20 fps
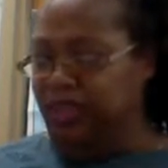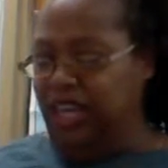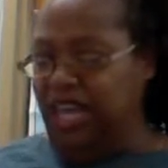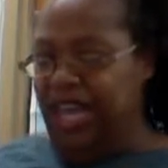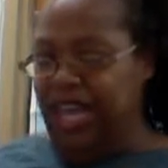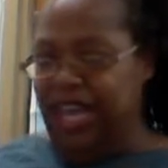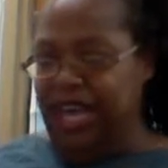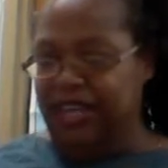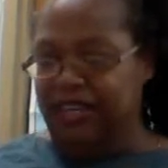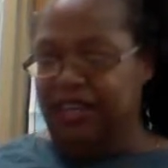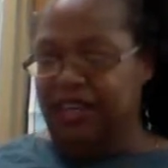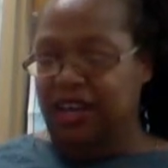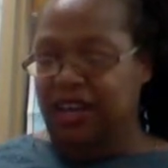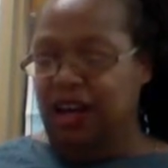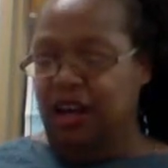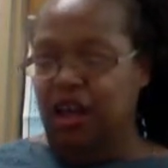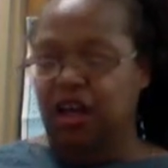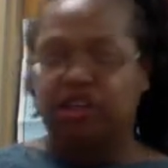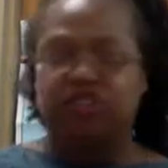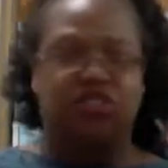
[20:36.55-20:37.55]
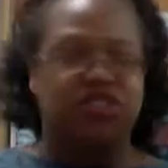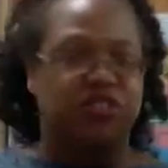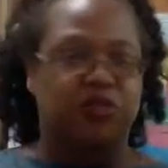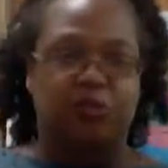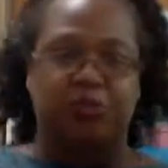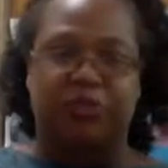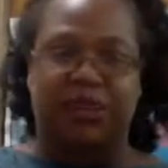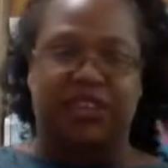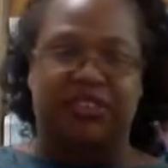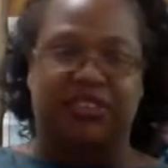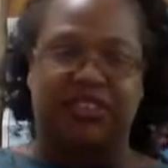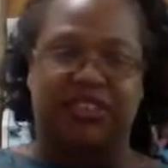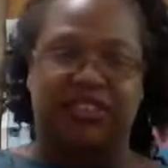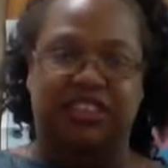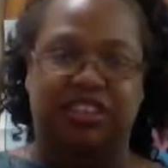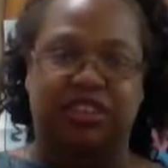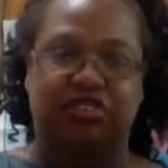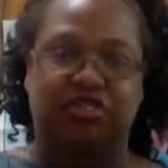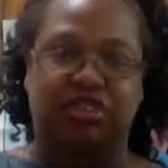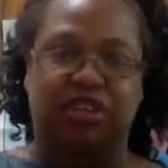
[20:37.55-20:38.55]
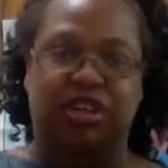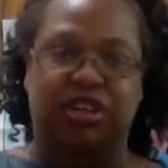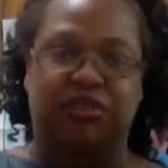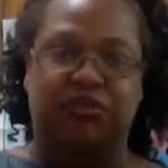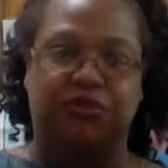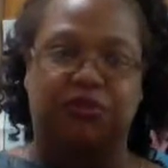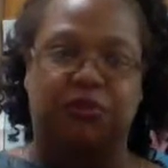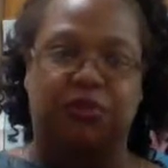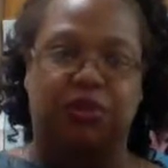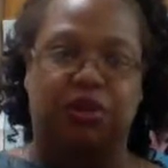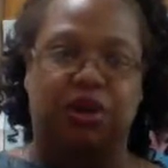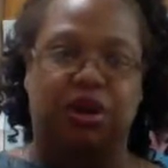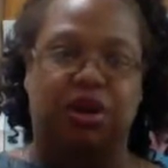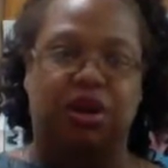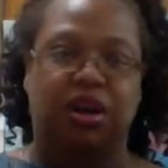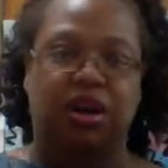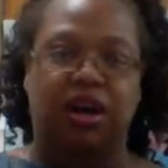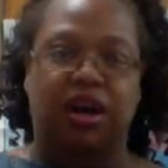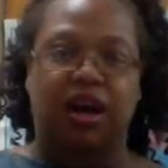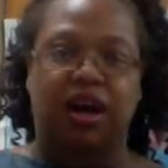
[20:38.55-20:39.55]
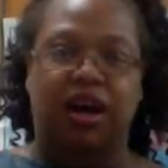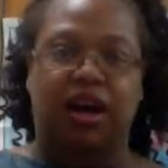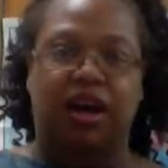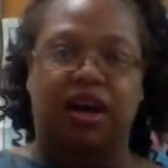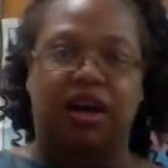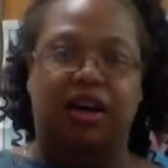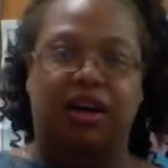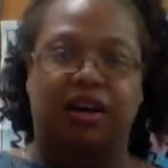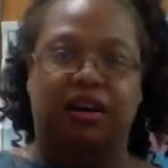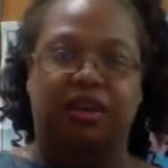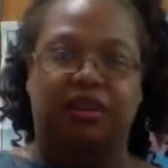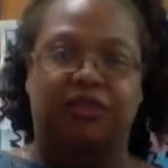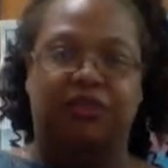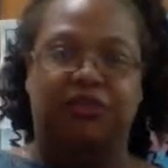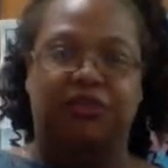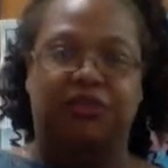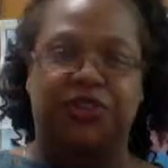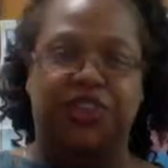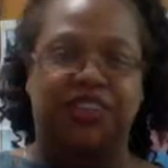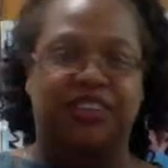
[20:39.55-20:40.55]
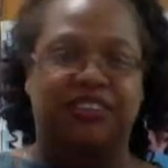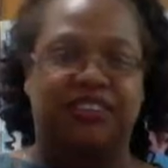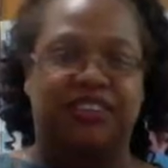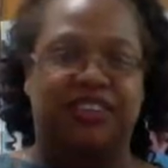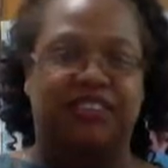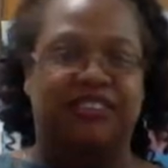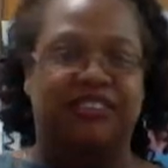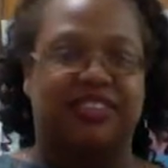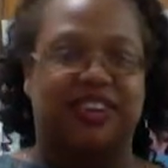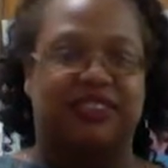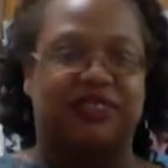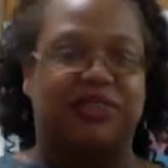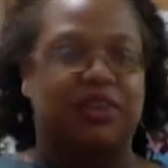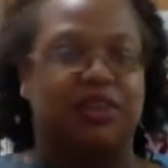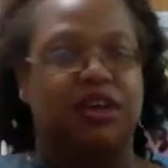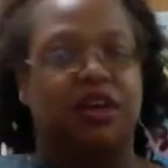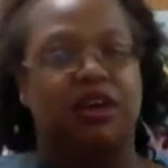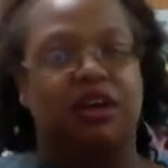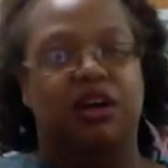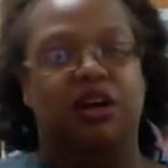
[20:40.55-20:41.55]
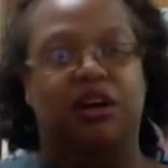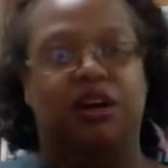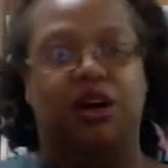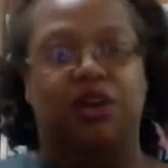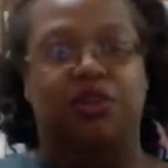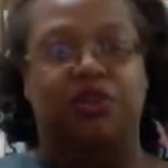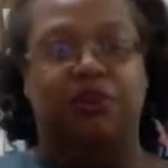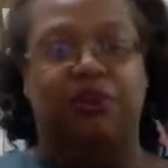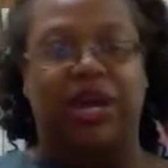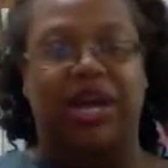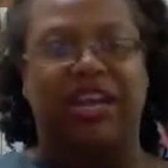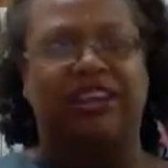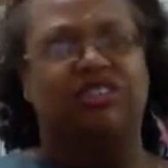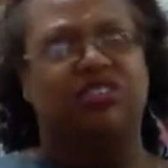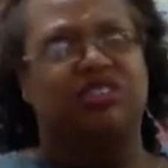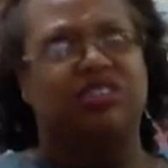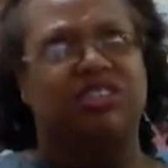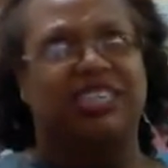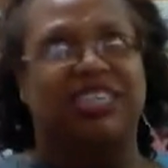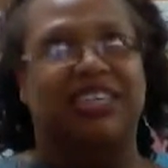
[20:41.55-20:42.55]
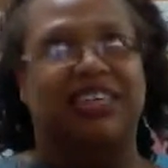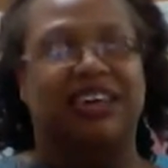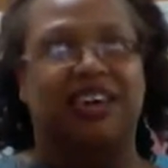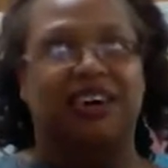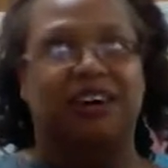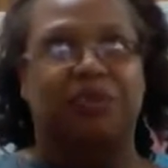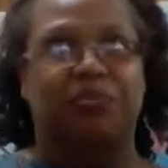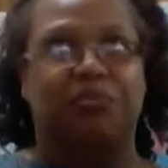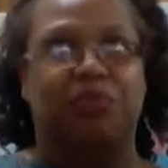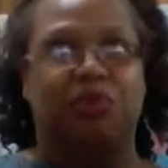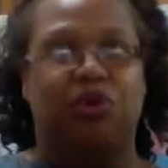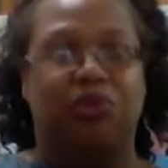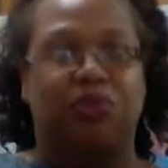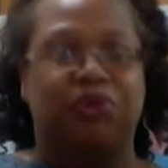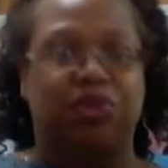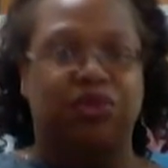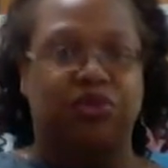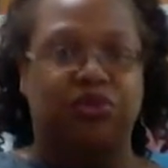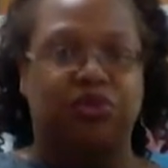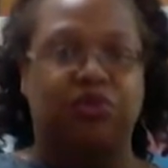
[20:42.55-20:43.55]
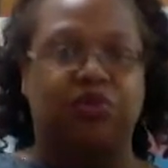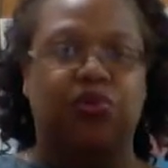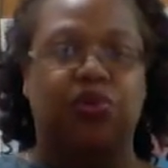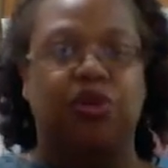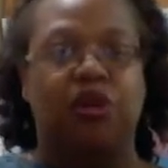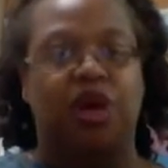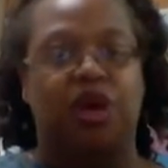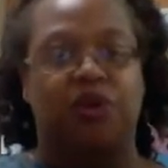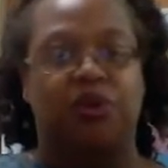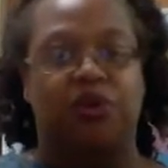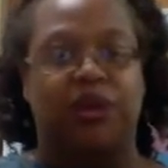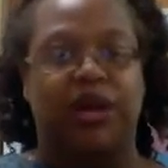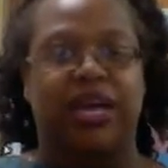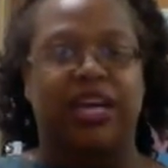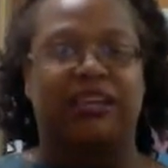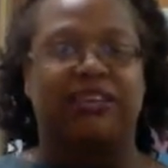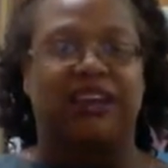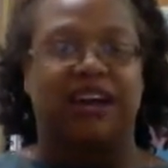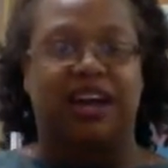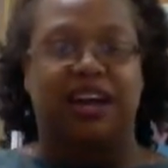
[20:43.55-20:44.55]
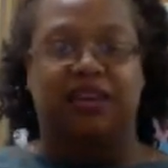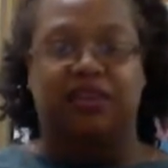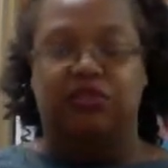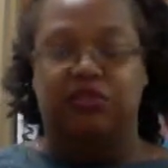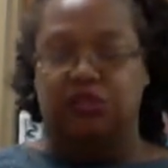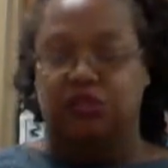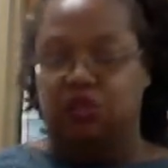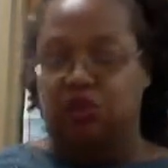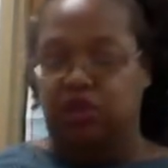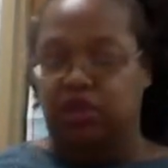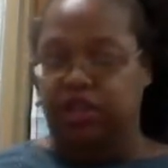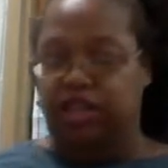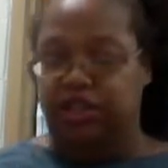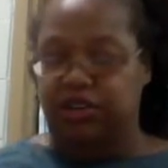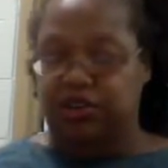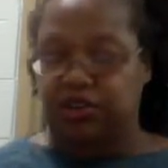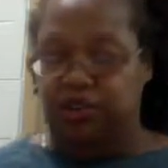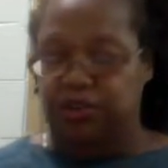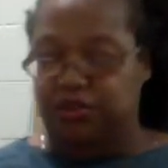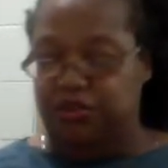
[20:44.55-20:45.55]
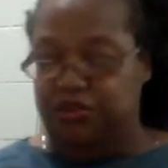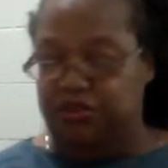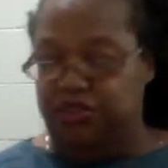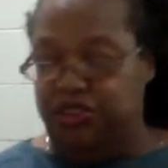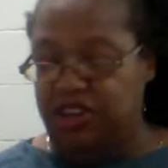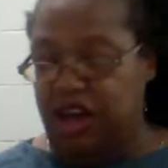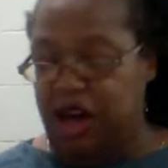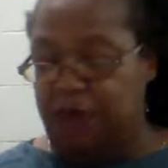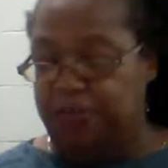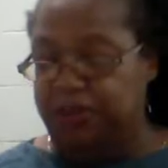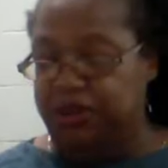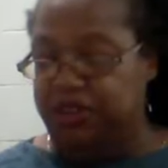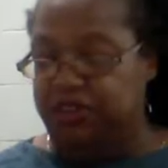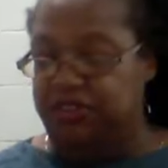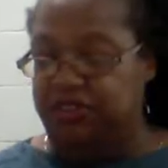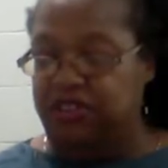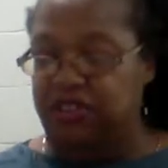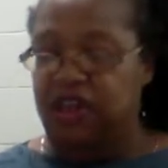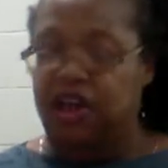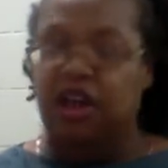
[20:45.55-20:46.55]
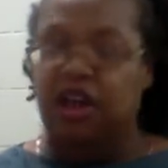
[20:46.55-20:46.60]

and just basic teaching for 5th, 6th, 7th, all the way, actually more middle school all the way into high school in terms of topics,